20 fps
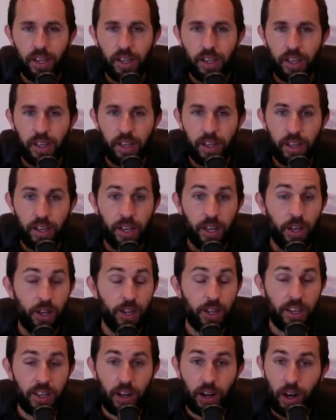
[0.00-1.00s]
a, a,
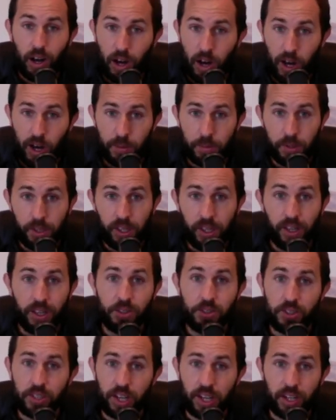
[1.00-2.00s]
a hobby, a
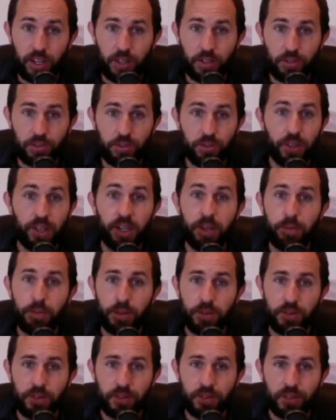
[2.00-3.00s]
side hustle, and a
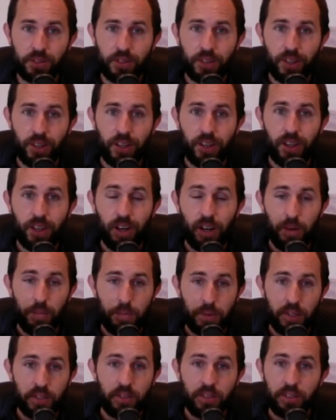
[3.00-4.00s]
business. A
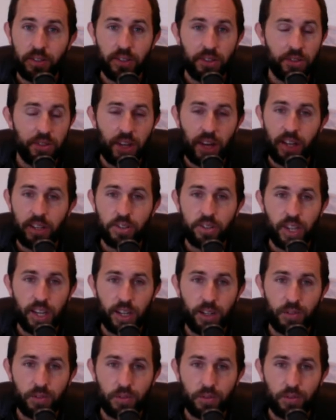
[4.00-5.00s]
business is not a side
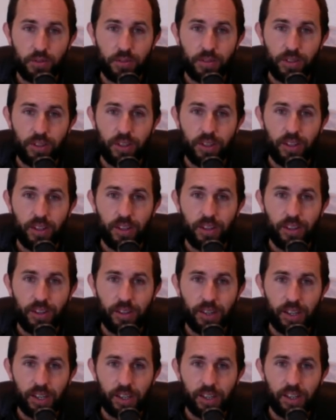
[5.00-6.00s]
hustle,
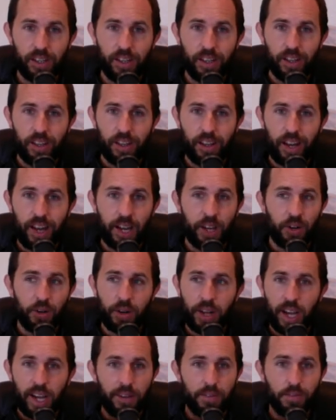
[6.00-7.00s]
right? I
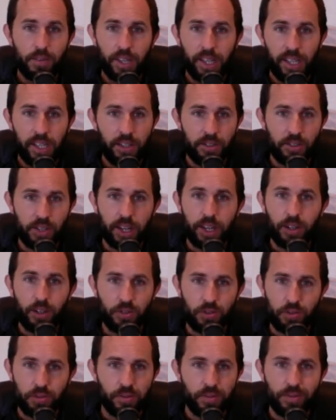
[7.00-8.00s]
don't have any side
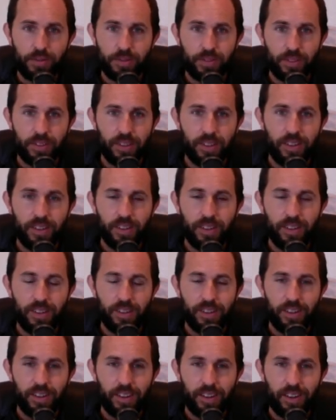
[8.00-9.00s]
hustle.
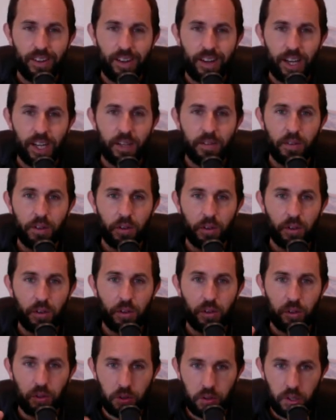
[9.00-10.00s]
I have a
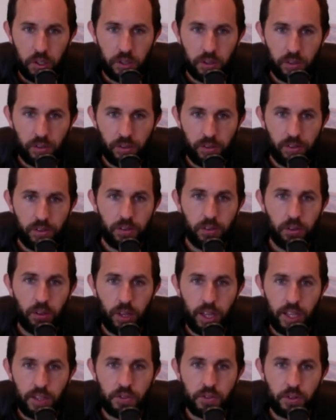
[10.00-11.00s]
clear,
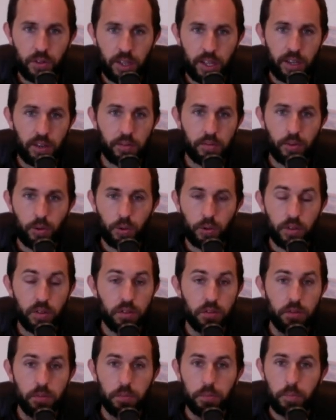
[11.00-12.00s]
laser-like
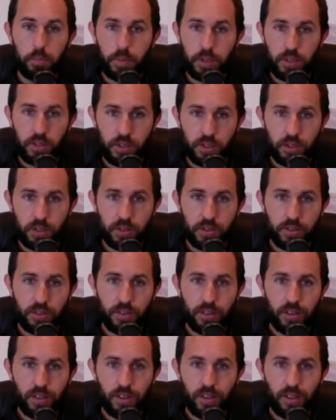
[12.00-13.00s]
focused business,
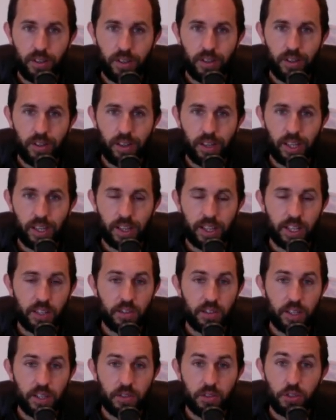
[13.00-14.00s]
and
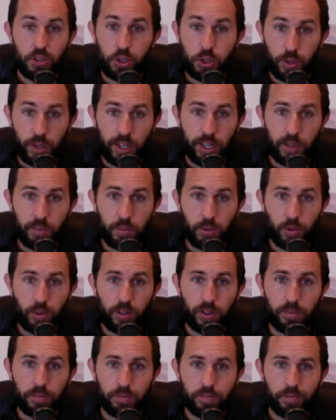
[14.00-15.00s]
that is the training
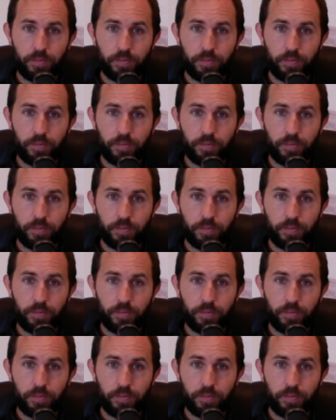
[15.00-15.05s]
program,